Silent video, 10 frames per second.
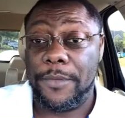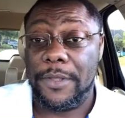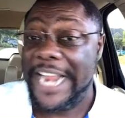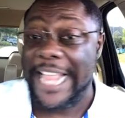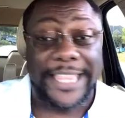
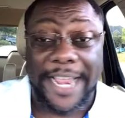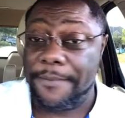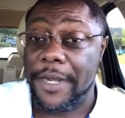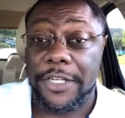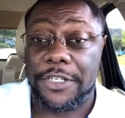Not
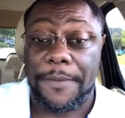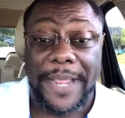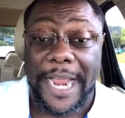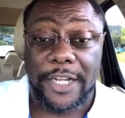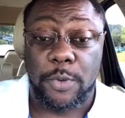that much, to
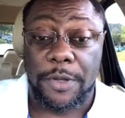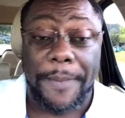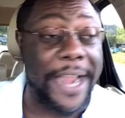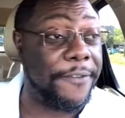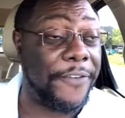be honest with
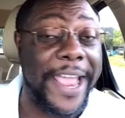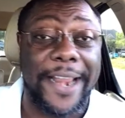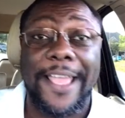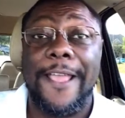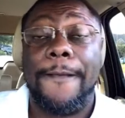you. Matter of fact,